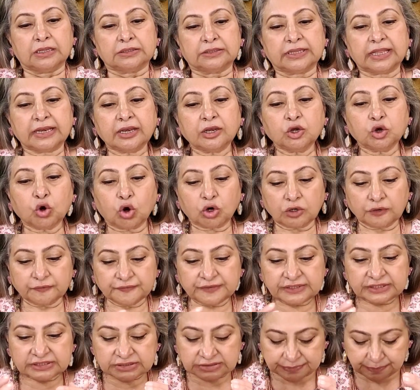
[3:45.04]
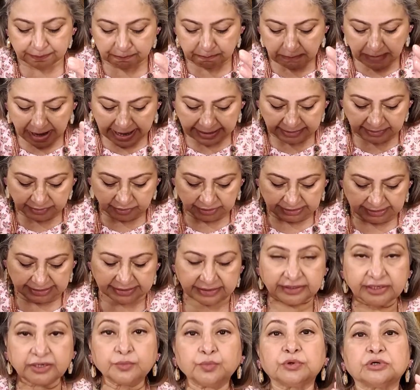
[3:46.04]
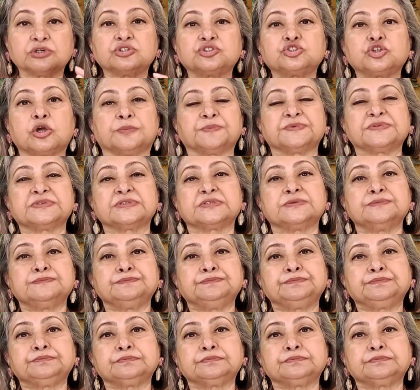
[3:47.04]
There are a lot of these mind-related workshops,